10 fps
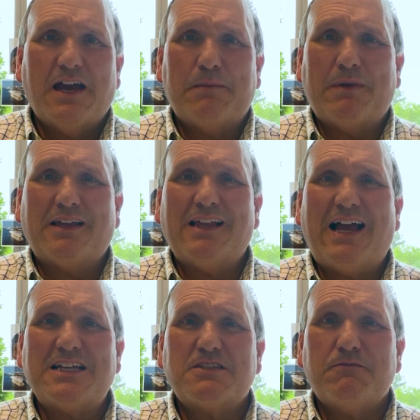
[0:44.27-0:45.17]
In my
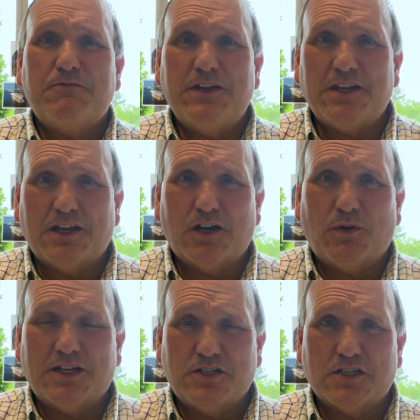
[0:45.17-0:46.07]
last video
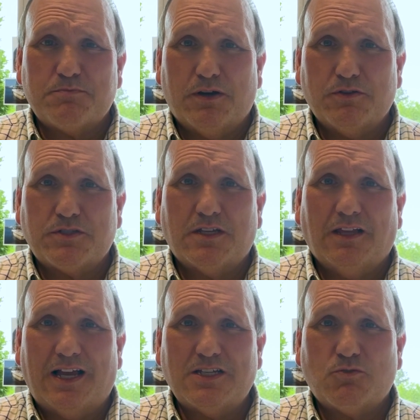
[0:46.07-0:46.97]
I just posted
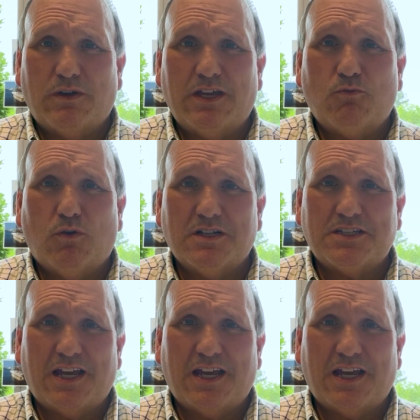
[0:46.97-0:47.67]
last week was